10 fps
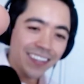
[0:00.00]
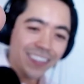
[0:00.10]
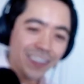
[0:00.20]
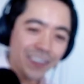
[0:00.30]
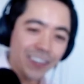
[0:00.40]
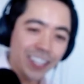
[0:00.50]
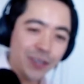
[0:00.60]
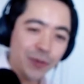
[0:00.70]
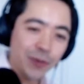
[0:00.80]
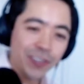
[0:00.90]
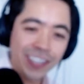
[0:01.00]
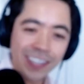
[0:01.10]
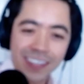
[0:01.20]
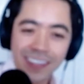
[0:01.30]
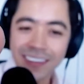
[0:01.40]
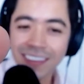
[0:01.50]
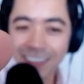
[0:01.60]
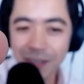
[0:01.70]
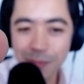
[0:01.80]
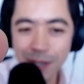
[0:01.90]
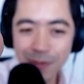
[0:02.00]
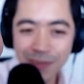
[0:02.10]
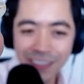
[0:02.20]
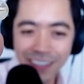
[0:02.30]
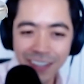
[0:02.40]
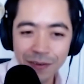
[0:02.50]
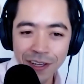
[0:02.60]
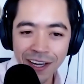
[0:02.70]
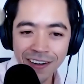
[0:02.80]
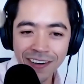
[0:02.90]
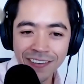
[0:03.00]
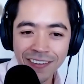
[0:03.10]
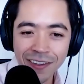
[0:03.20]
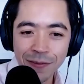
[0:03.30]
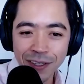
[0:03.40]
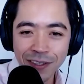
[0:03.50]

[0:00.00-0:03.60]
So really cool. The bubble of air is very